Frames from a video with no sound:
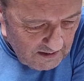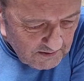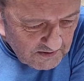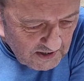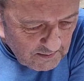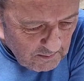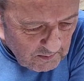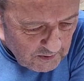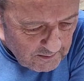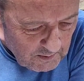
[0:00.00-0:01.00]
I set up a
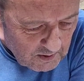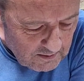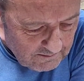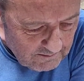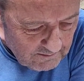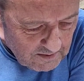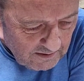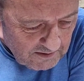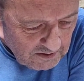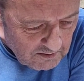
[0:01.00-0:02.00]
Bothy book.
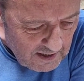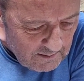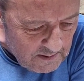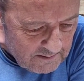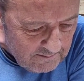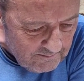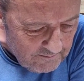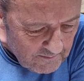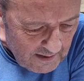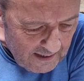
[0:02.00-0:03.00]
Lovely little cabin.
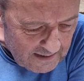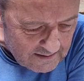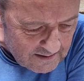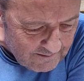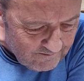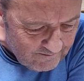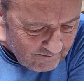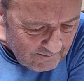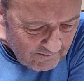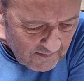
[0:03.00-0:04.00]
And
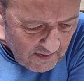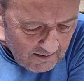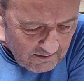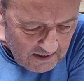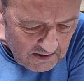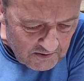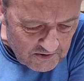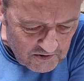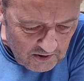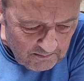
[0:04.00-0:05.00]
great little
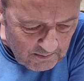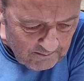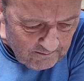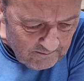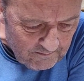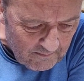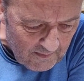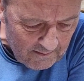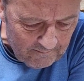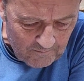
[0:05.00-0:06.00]
stop.
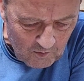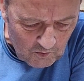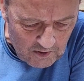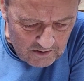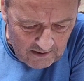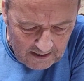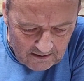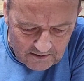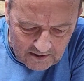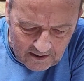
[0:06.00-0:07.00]
All year
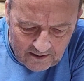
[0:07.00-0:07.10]
round.